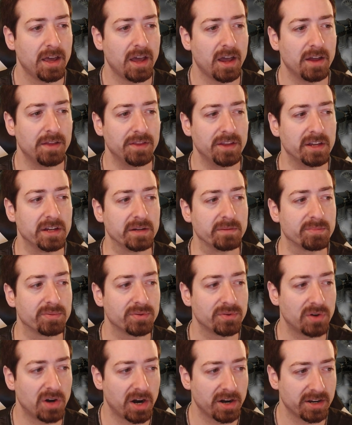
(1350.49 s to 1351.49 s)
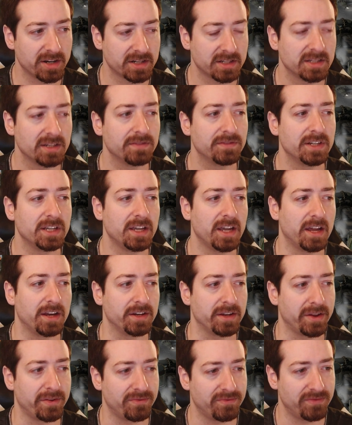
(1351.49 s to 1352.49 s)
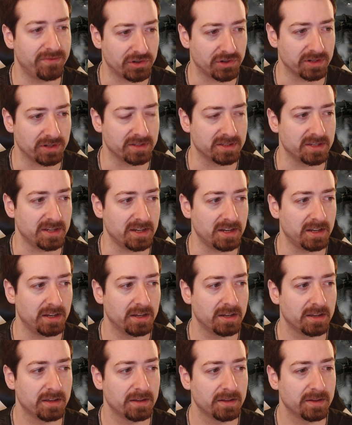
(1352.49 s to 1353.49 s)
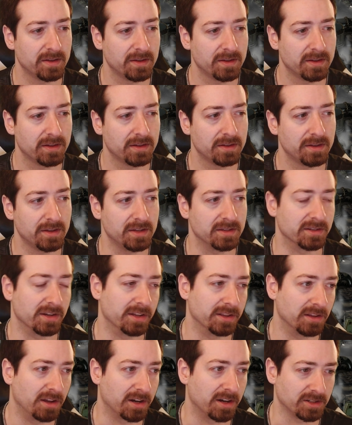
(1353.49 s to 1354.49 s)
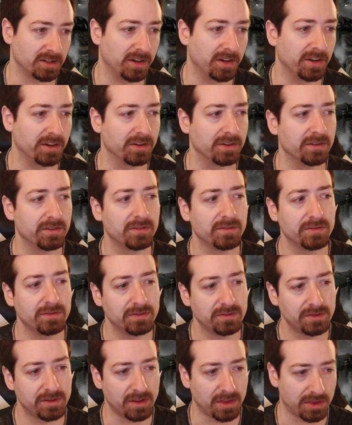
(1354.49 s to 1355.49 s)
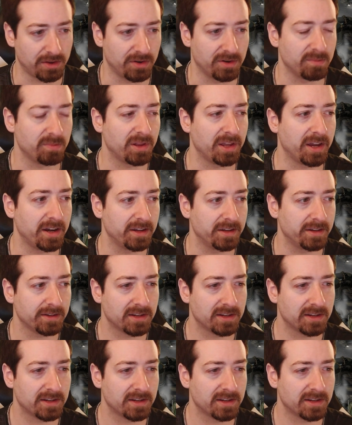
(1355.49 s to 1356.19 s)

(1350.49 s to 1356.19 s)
and then productivity and efficiency is unlocked on the 3rd planet.